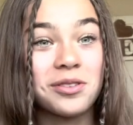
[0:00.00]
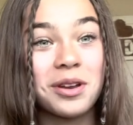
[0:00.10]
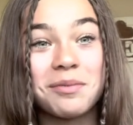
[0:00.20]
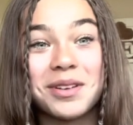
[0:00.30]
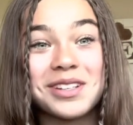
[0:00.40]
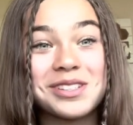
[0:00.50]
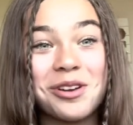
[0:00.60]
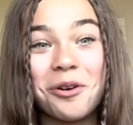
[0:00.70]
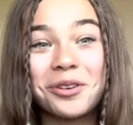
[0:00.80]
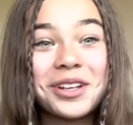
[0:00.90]
doing, but it's
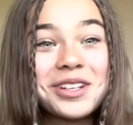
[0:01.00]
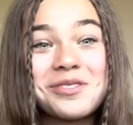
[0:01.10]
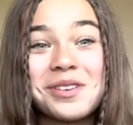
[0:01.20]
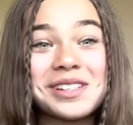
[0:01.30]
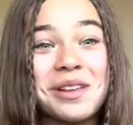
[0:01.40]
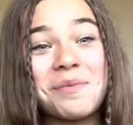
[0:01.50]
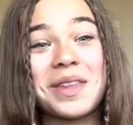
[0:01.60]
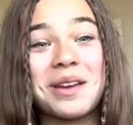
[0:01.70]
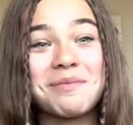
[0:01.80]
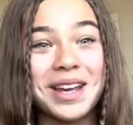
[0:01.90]
totally doing
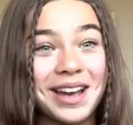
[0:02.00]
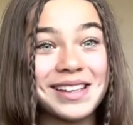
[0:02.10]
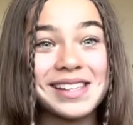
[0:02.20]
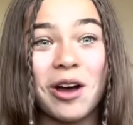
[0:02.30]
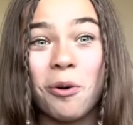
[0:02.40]
something because